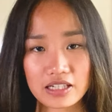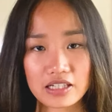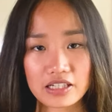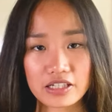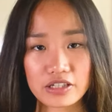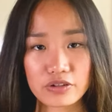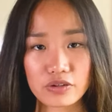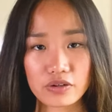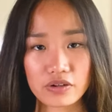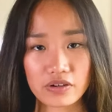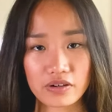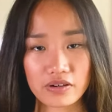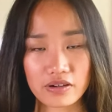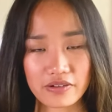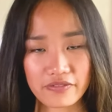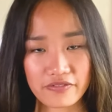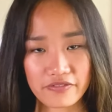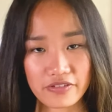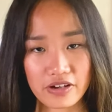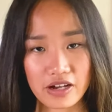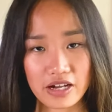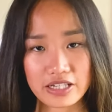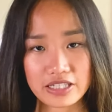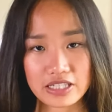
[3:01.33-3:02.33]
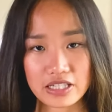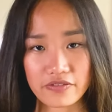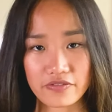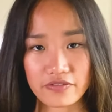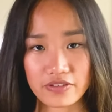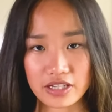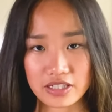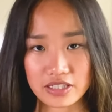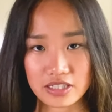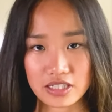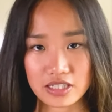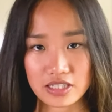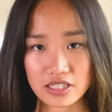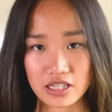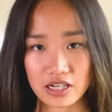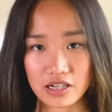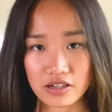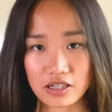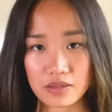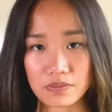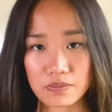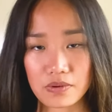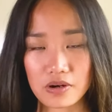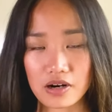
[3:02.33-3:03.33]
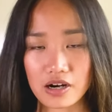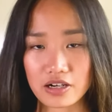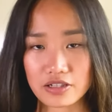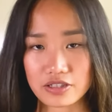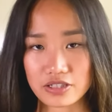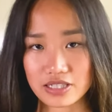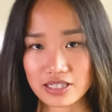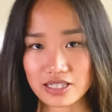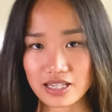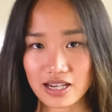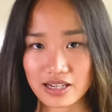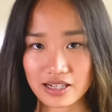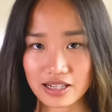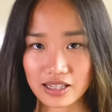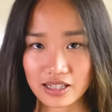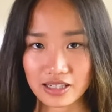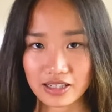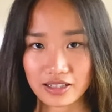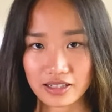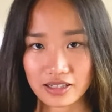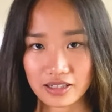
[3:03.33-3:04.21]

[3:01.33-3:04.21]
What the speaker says: legal advice if necessary prior to signing.